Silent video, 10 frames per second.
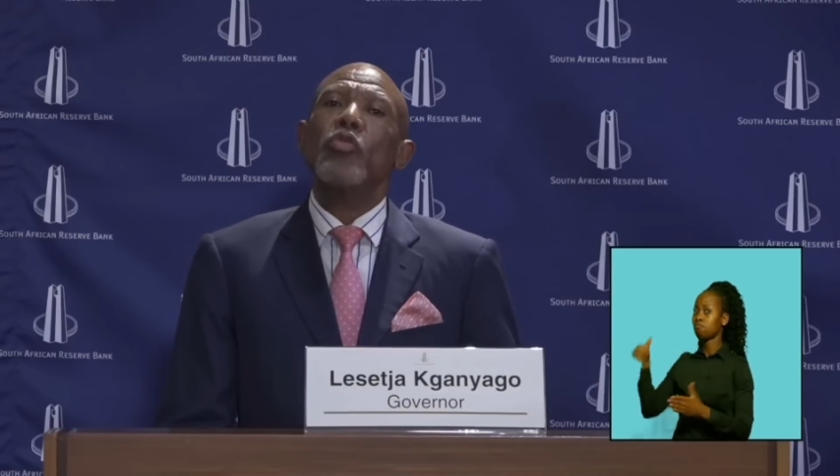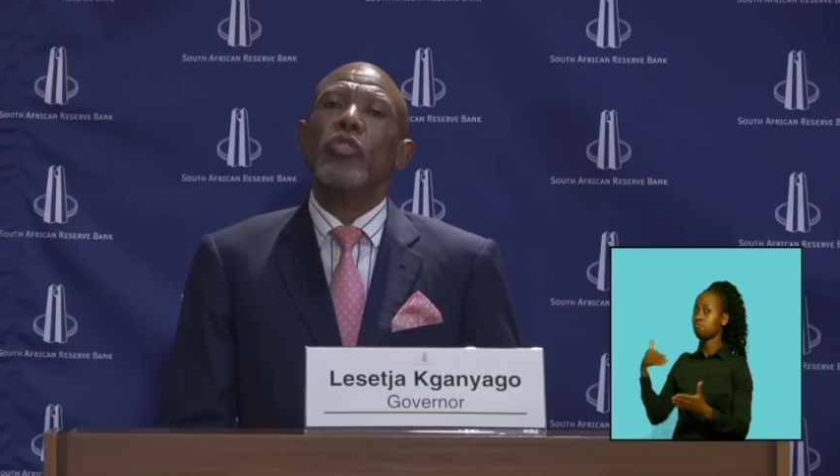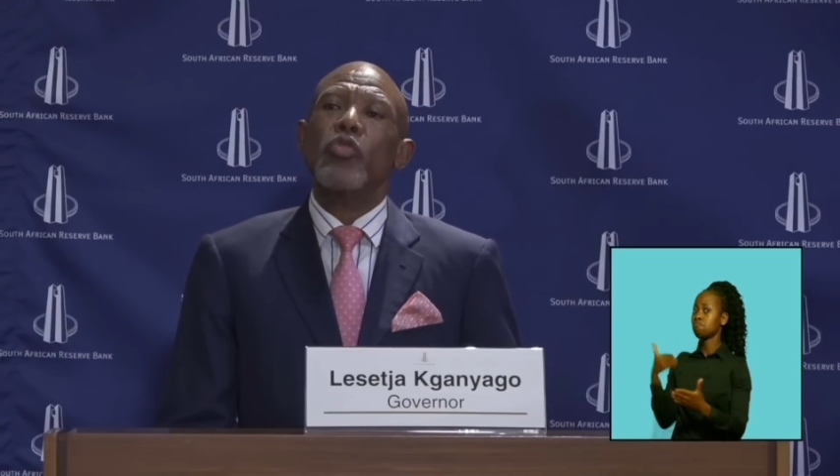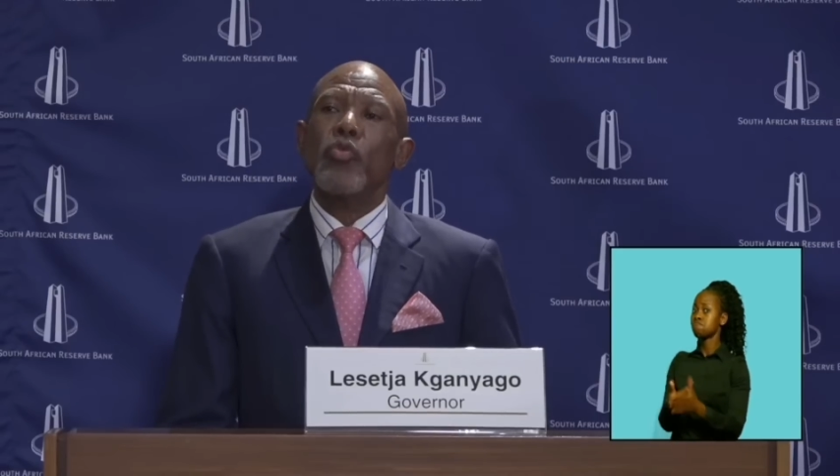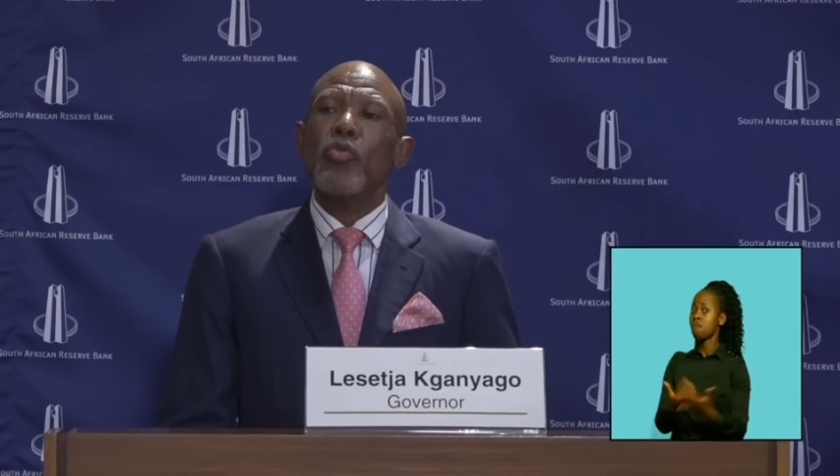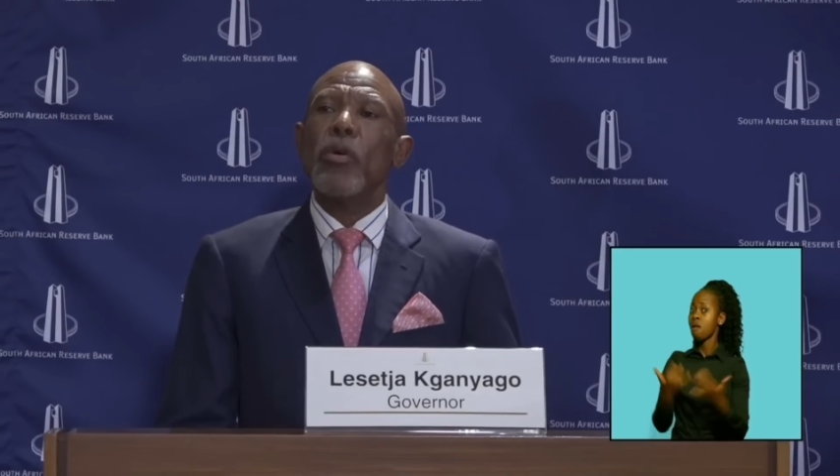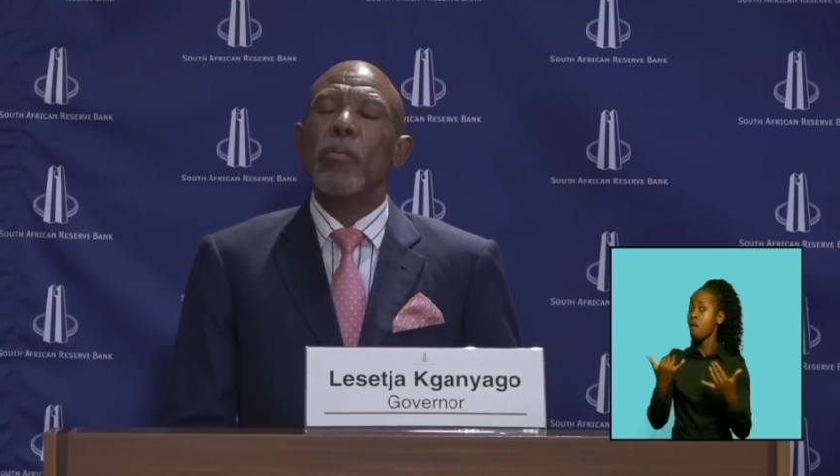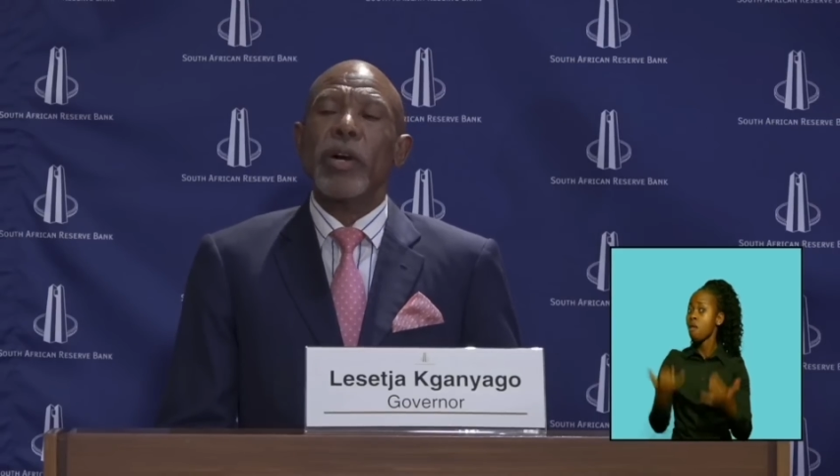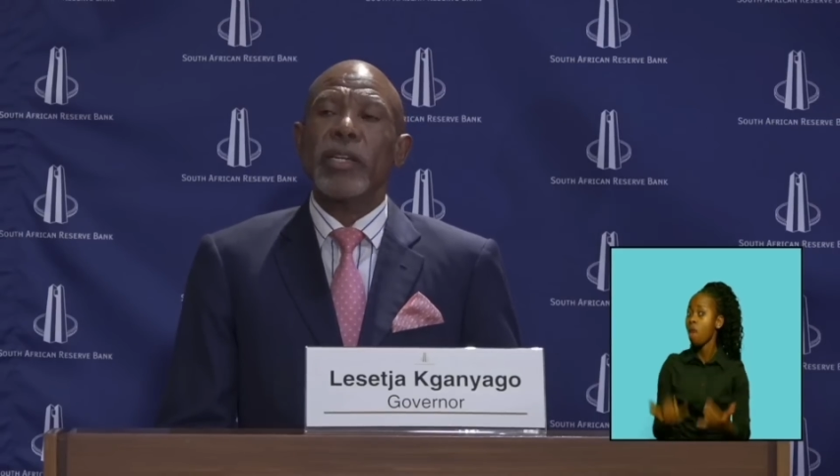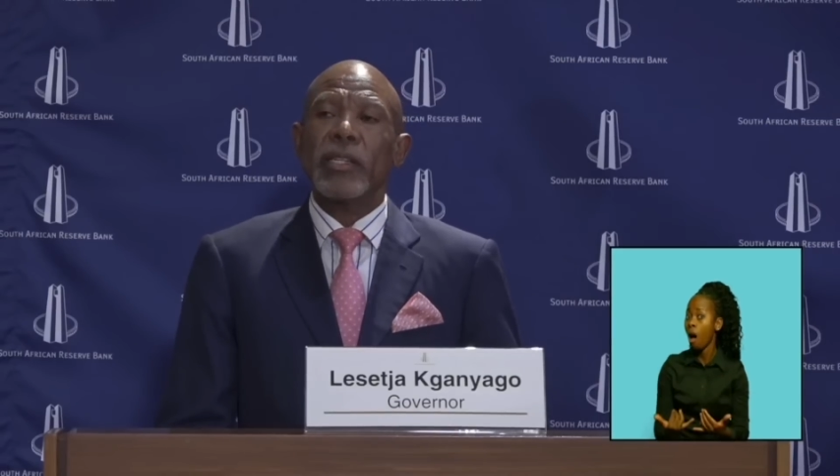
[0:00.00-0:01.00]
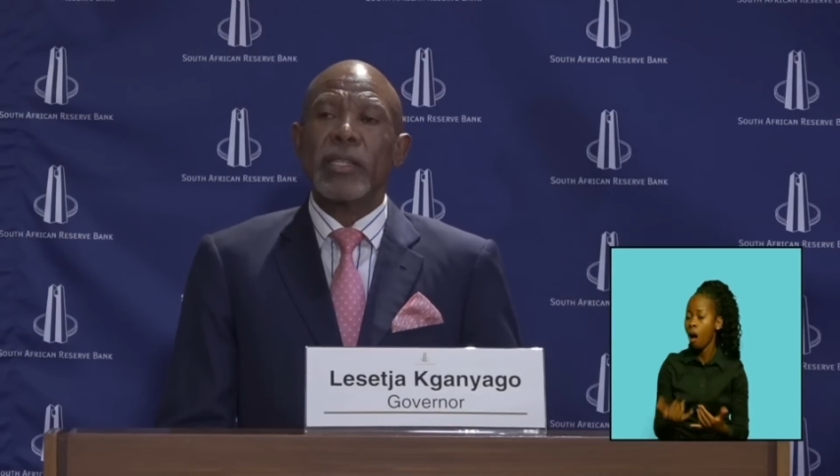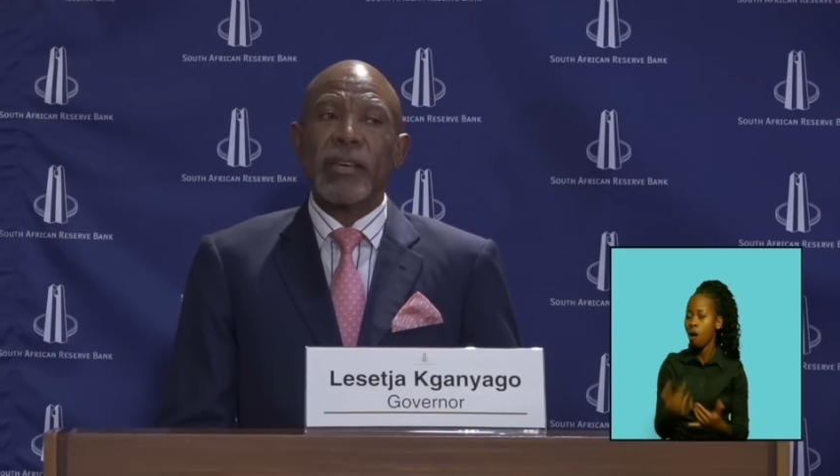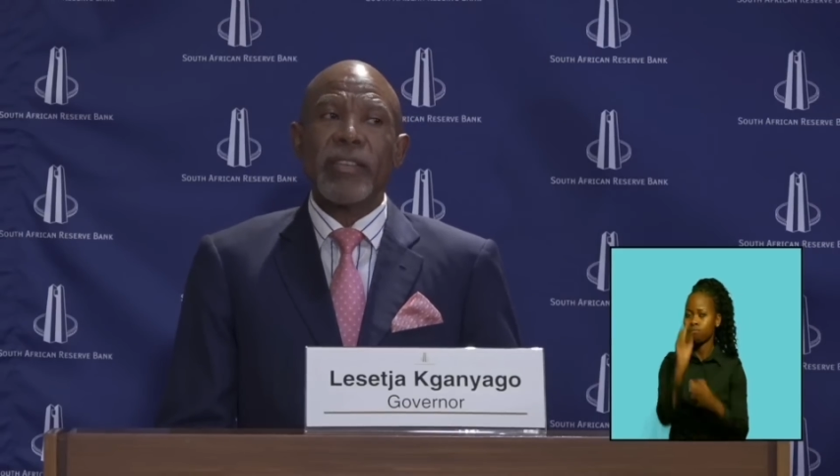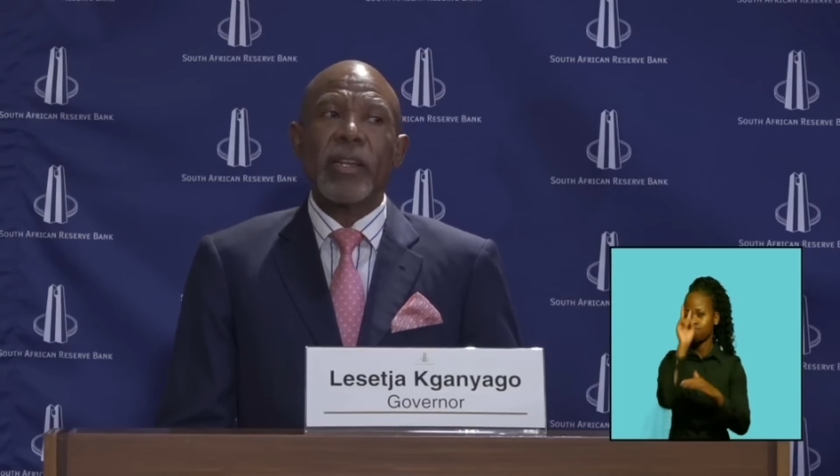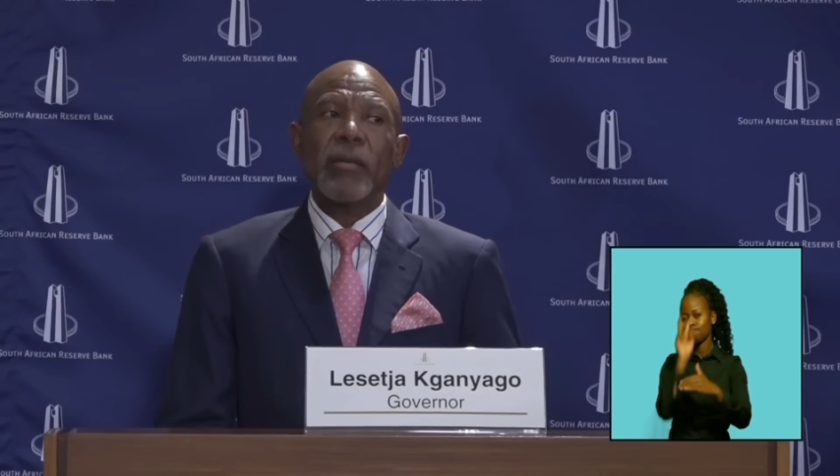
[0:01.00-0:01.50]

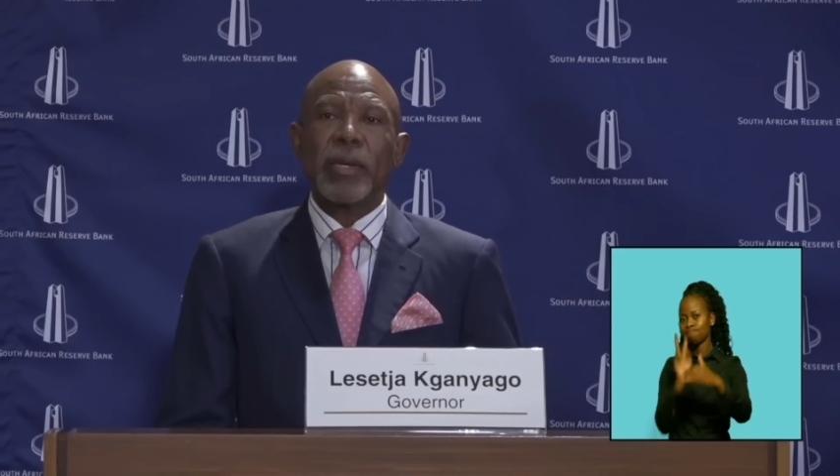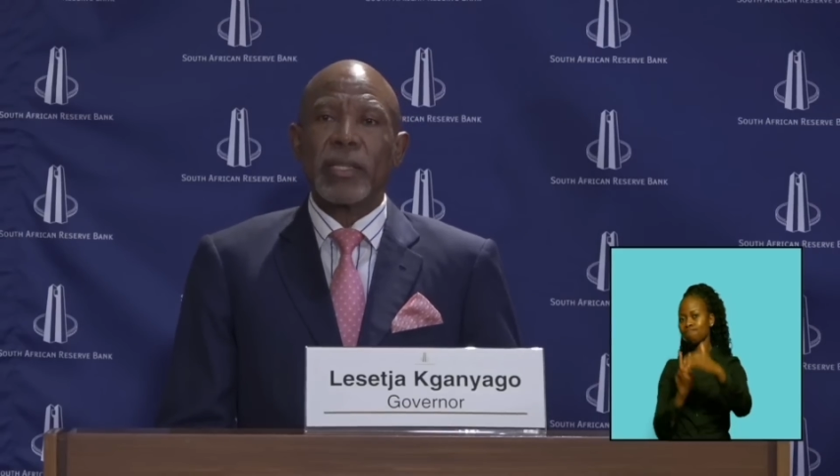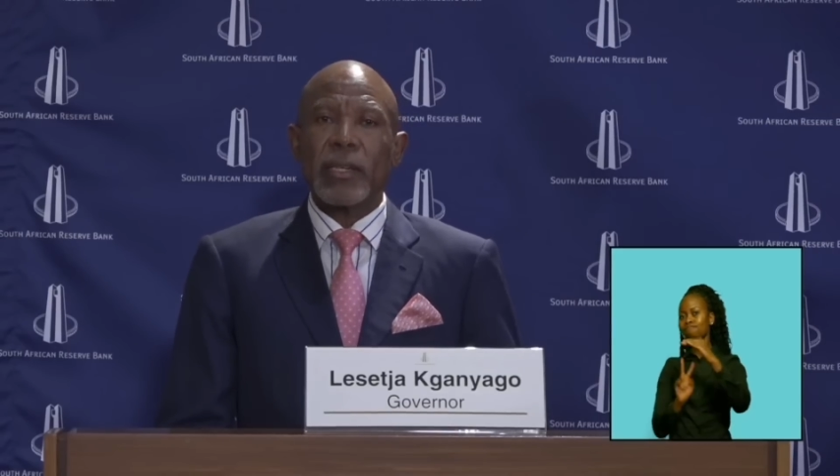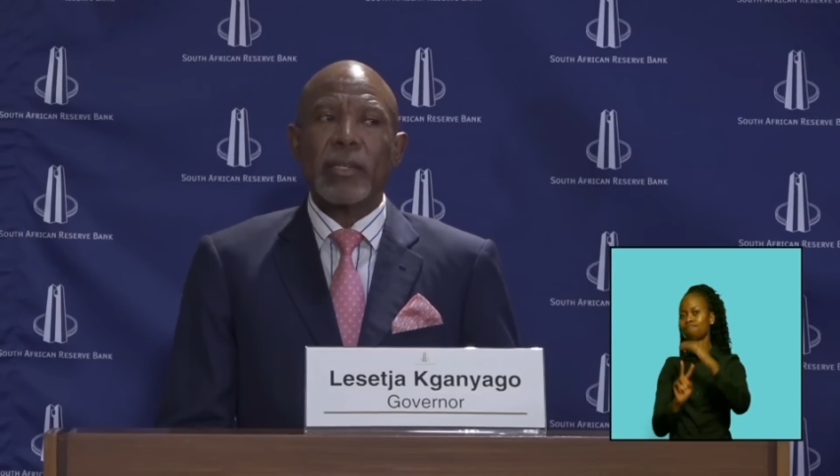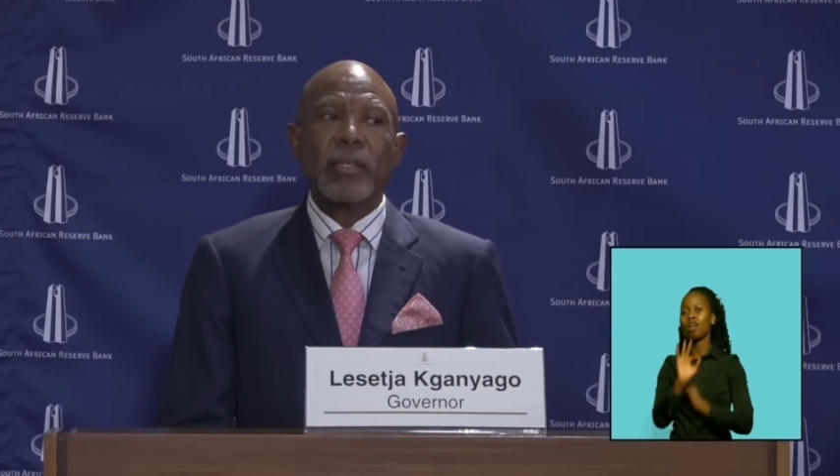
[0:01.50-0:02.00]
2.7%.